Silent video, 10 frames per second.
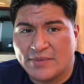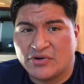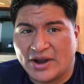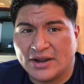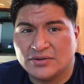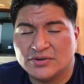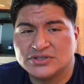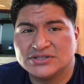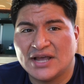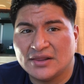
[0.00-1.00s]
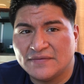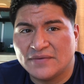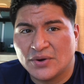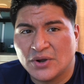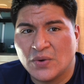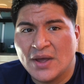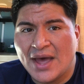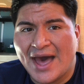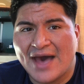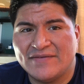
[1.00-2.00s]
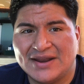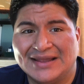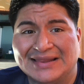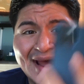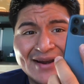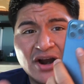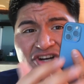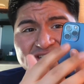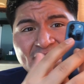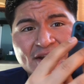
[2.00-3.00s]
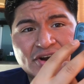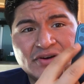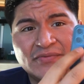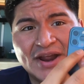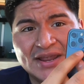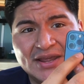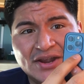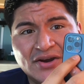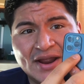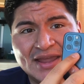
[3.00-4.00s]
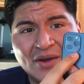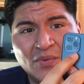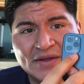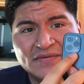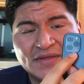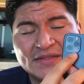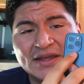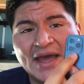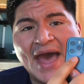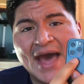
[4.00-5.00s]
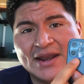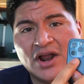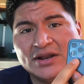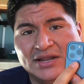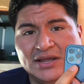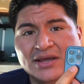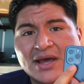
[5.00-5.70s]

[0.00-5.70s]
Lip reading: angles, telephoto, having a LiDAR scanner right here. I can't wait for that. They had it on the